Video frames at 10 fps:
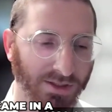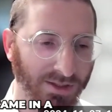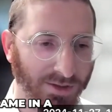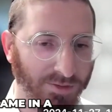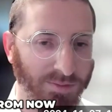a
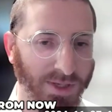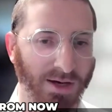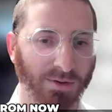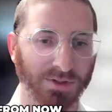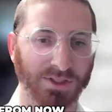year from
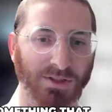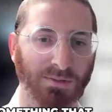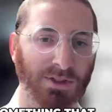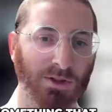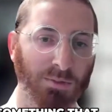now. This is
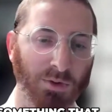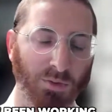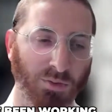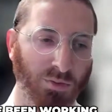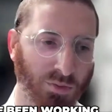something that you've
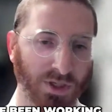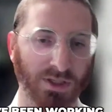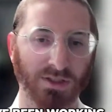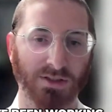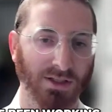been
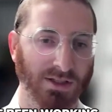worked